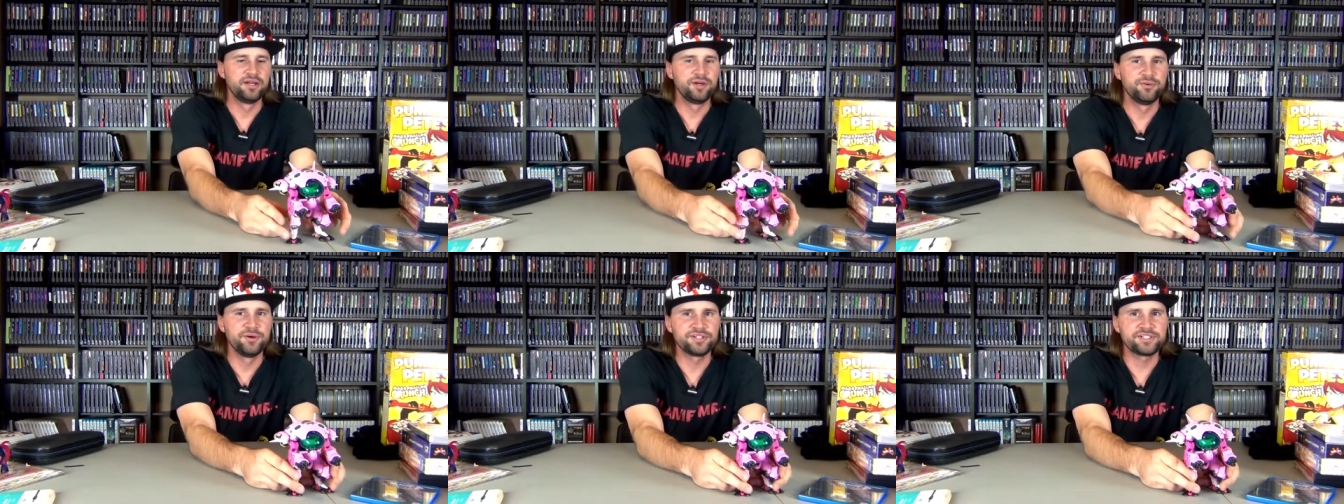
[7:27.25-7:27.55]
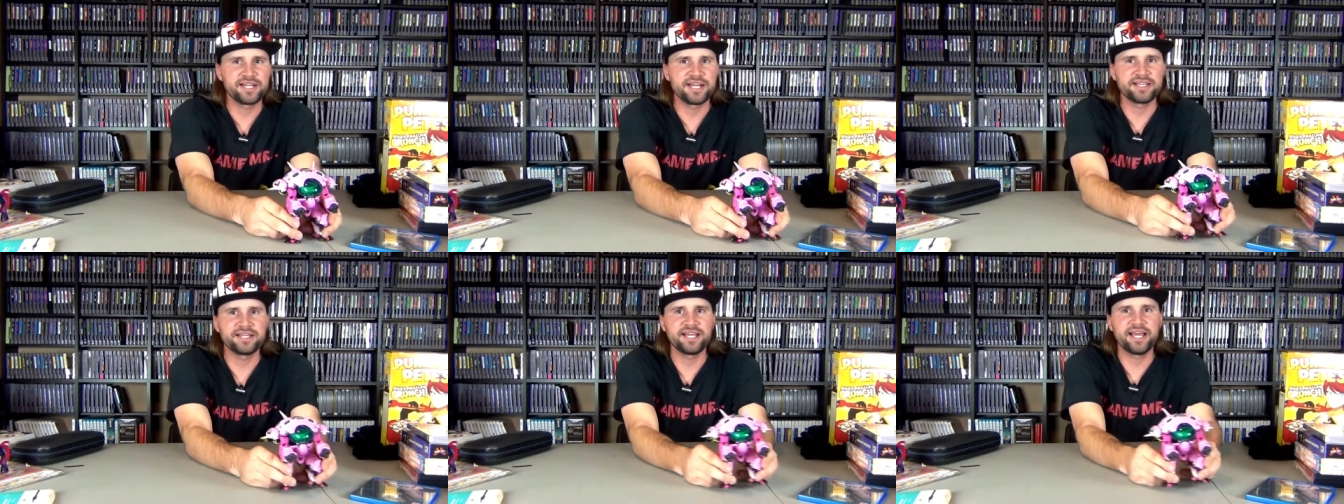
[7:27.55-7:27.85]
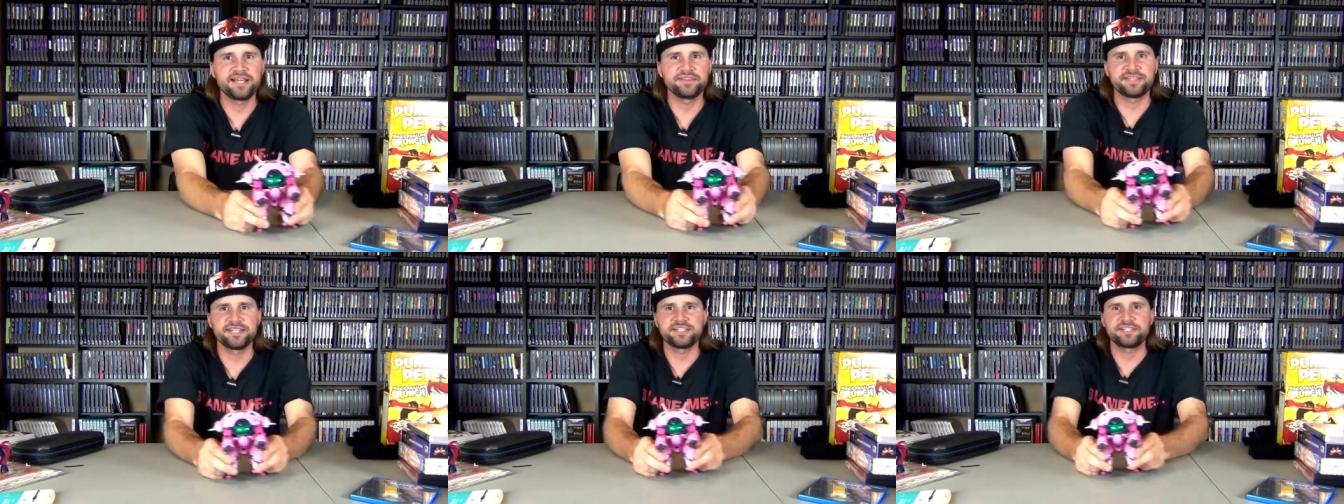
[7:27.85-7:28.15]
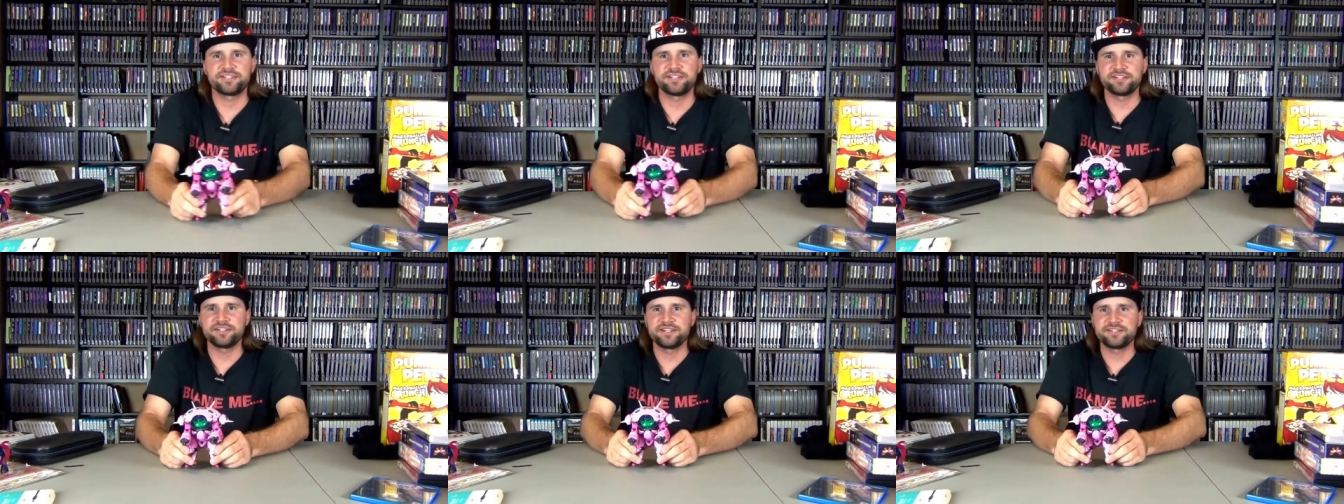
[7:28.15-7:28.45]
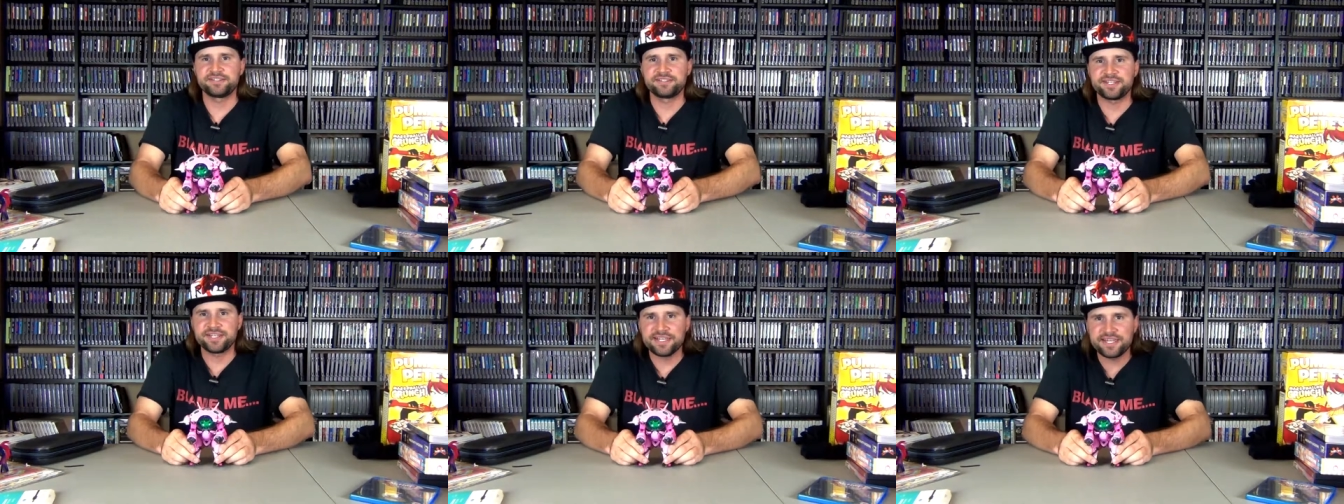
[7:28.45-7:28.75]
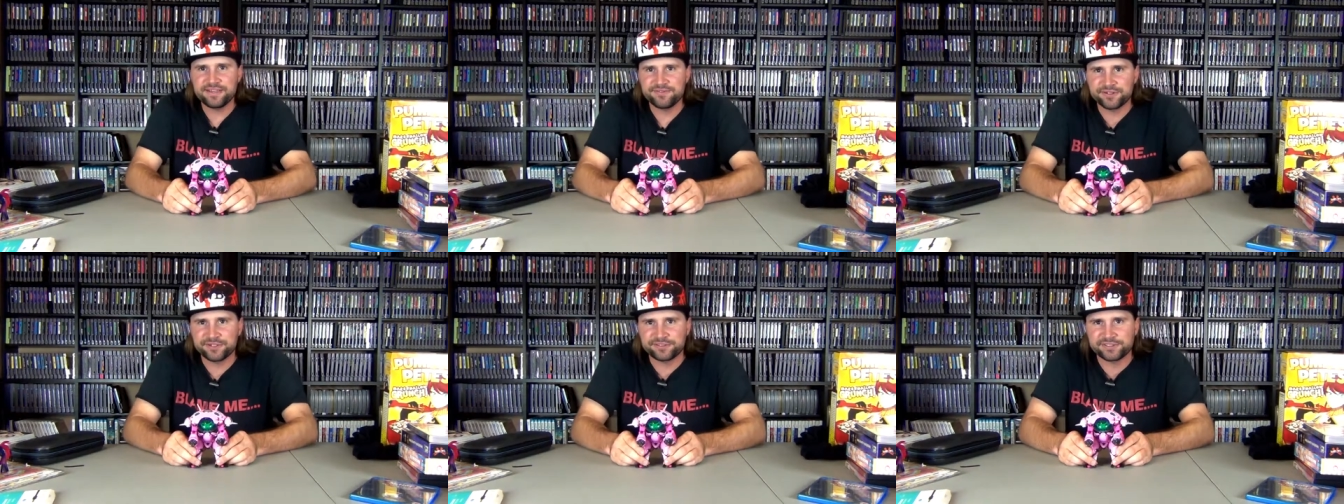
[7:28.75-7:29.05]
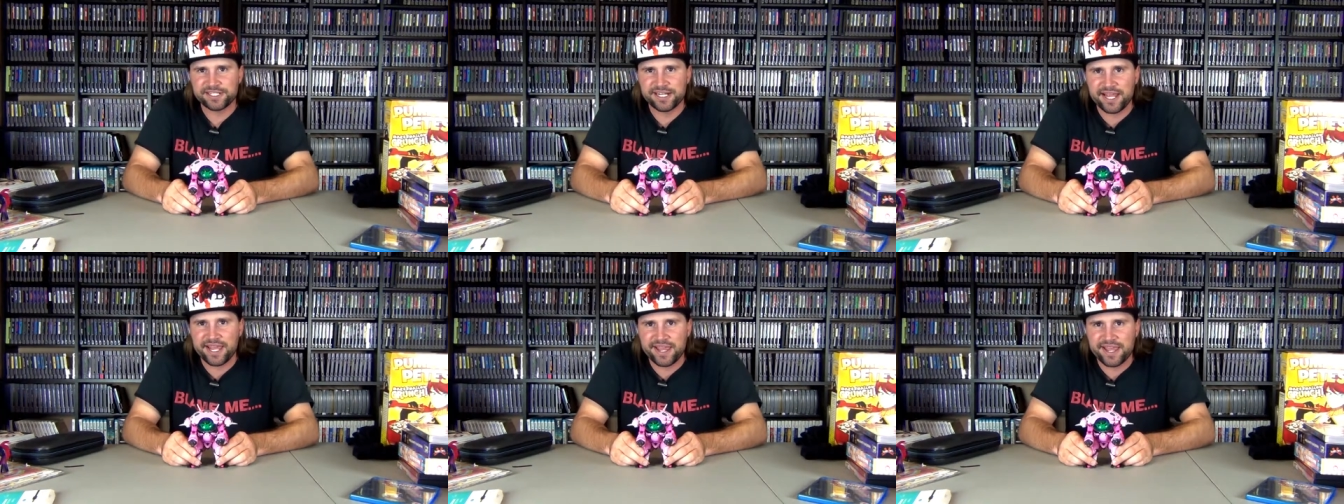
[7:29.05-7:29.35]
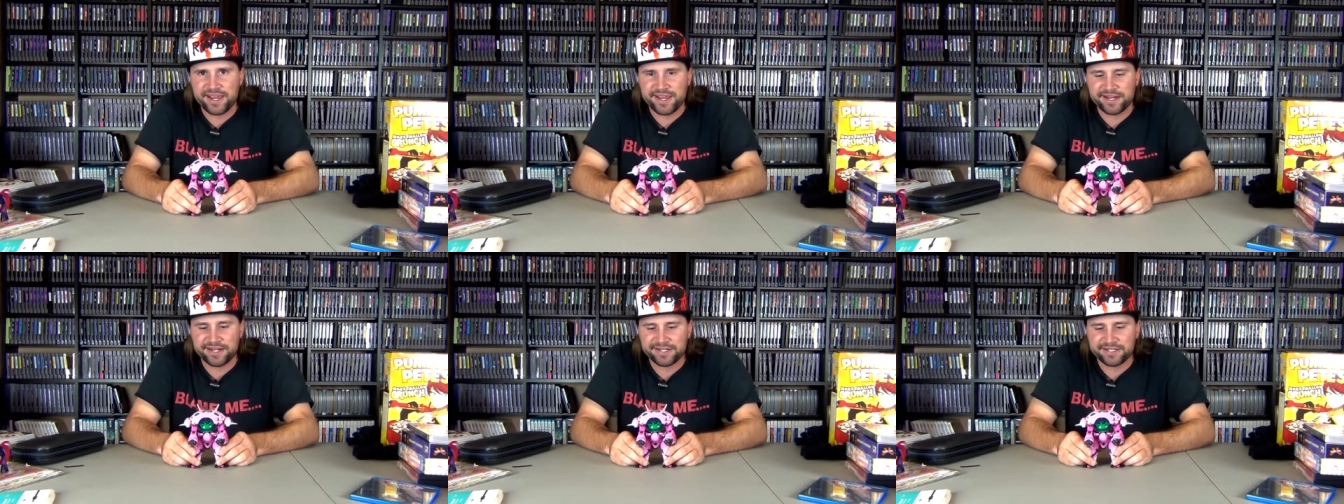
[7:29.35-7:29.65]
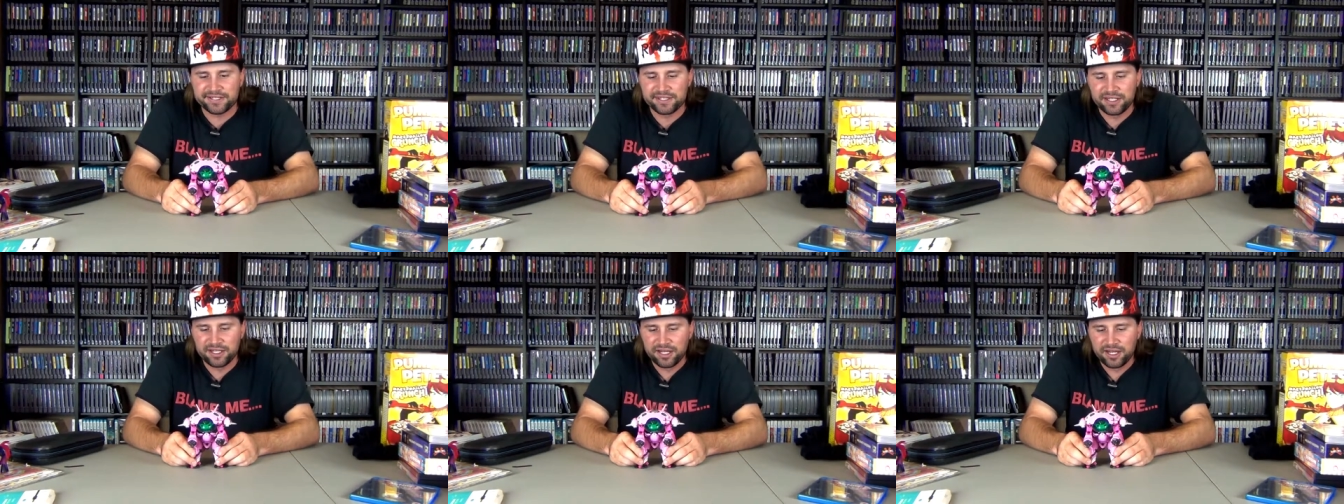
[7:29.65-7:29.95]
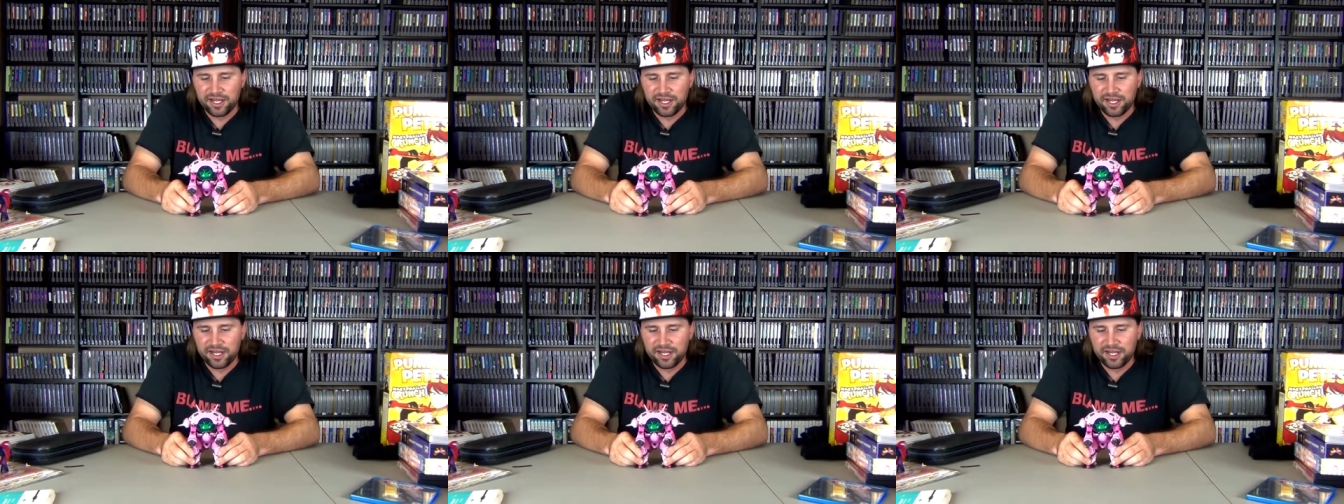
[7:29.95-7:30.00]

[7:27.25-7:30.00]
which I got this little D.Va right here.